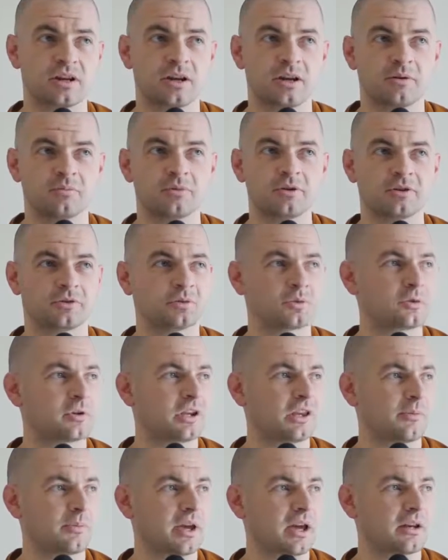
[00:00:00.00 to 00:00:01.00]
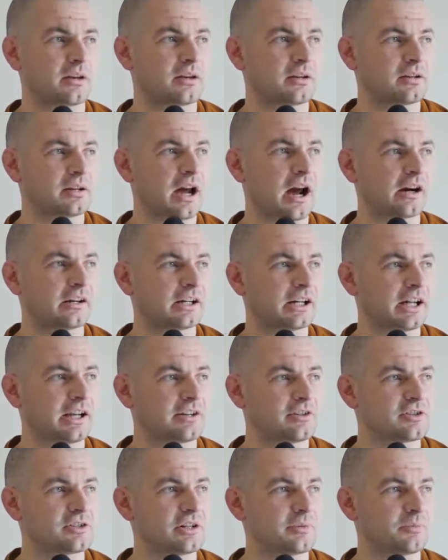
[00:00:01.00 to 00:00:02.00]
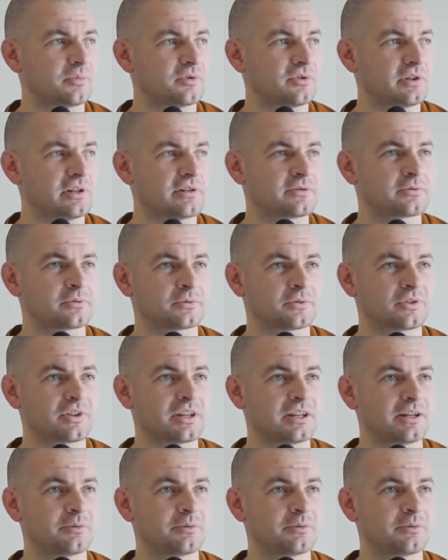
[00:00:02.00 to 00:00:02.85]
We're not talking about arahantship with these rules here.